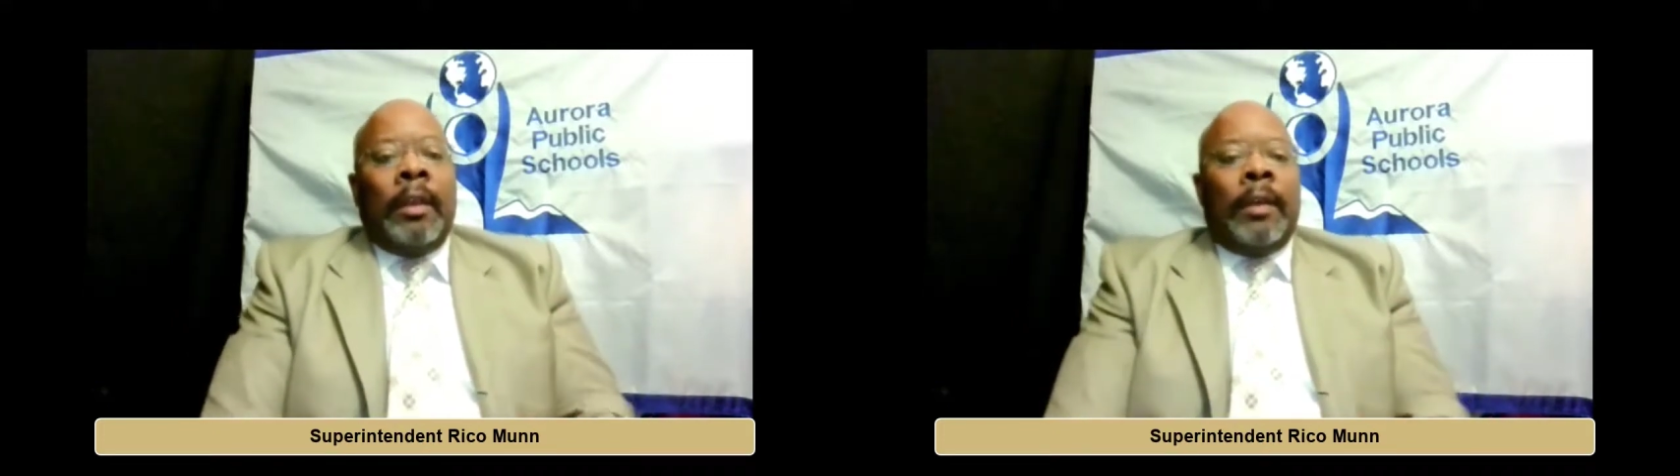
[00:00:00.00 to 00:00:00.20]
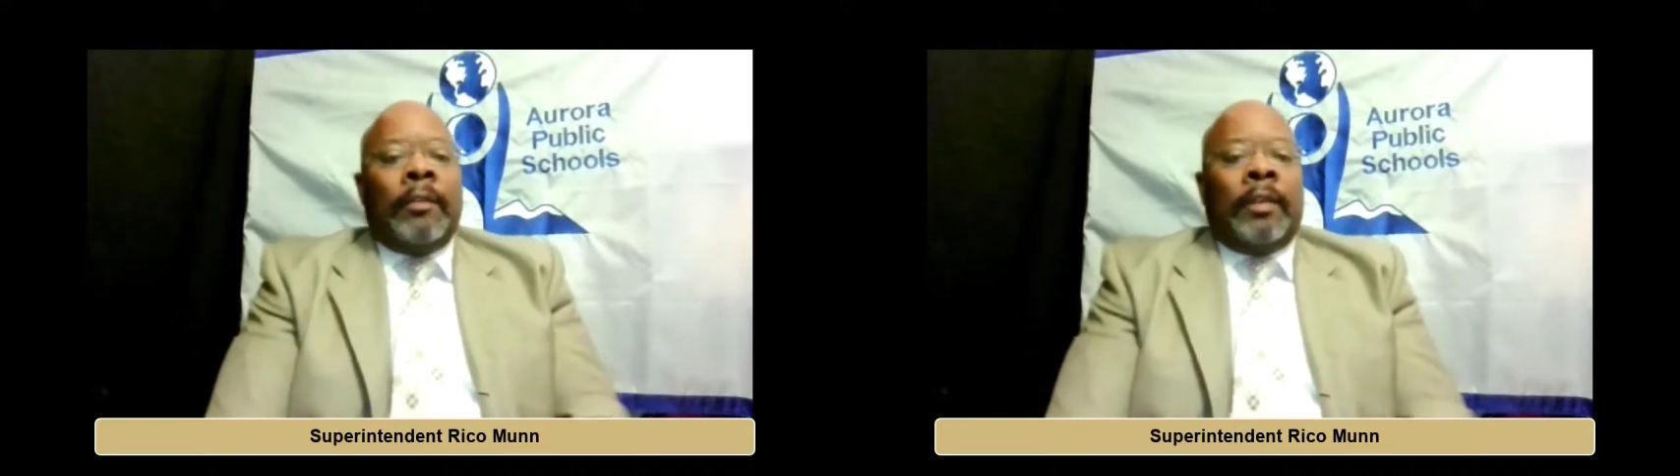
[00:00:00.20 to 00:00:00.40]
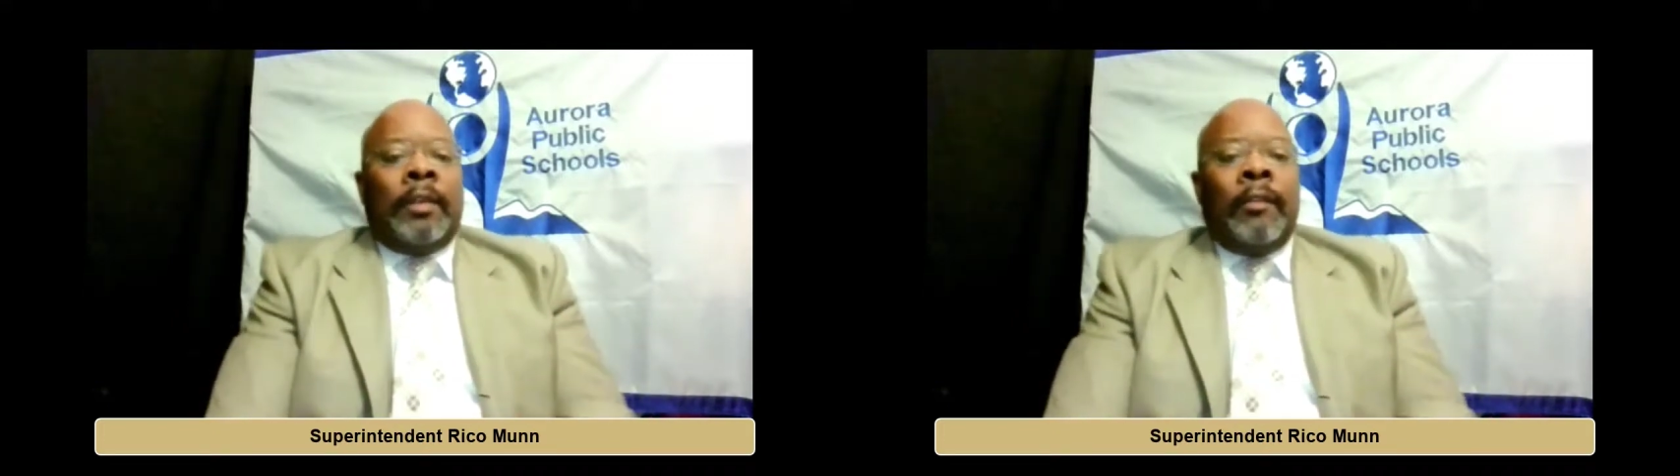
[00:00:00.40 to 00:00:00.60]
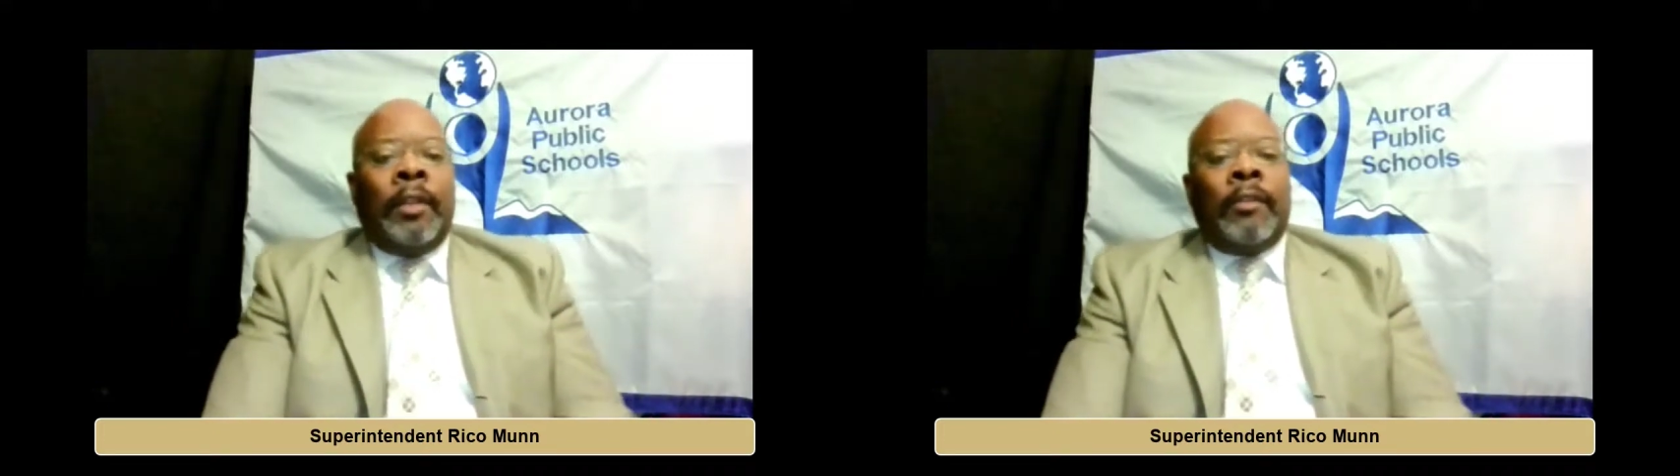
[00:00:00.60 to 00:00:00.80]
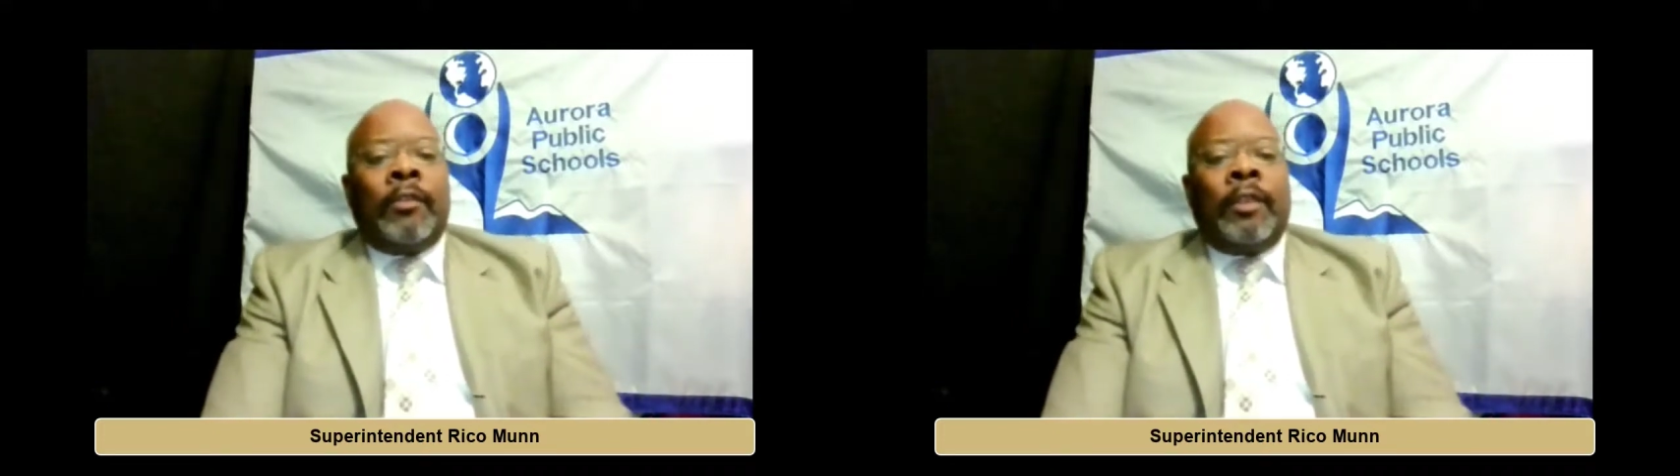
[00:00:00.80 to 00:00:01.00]
a
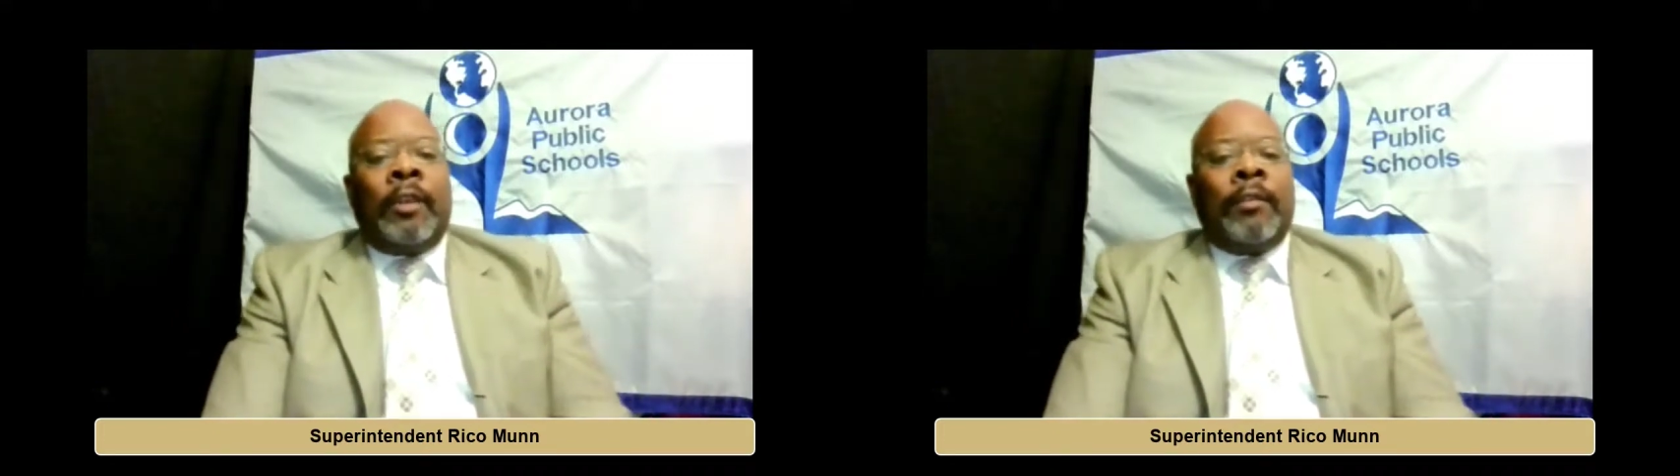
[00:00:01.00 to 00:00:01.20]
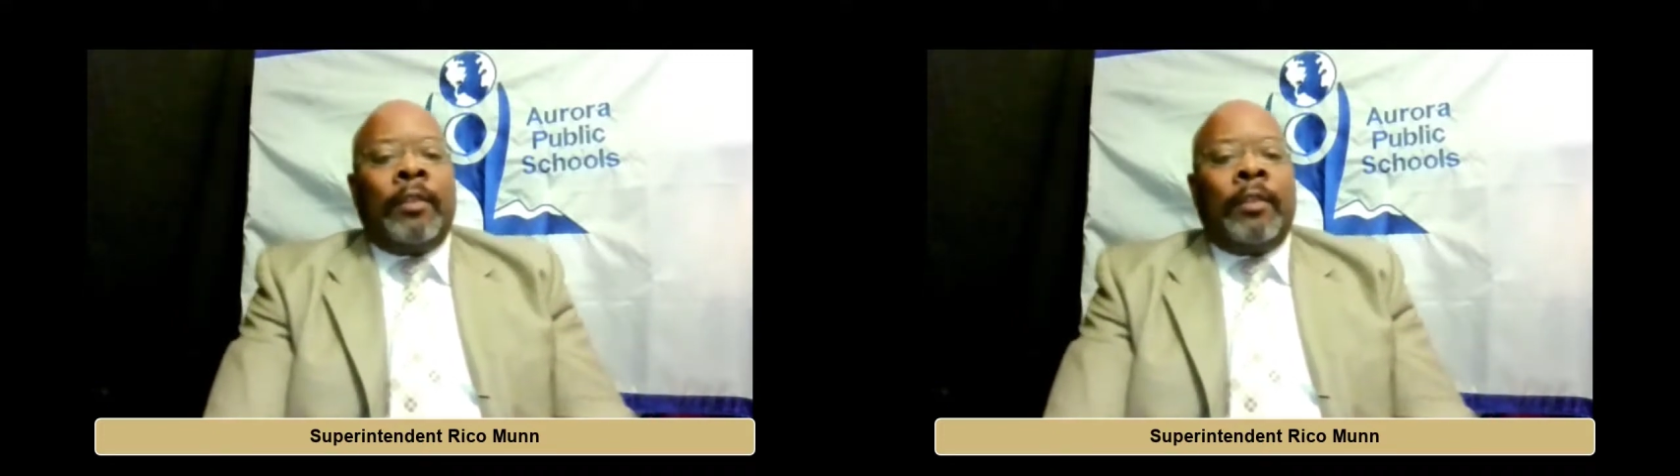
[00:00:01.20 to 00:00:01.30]
significant shift.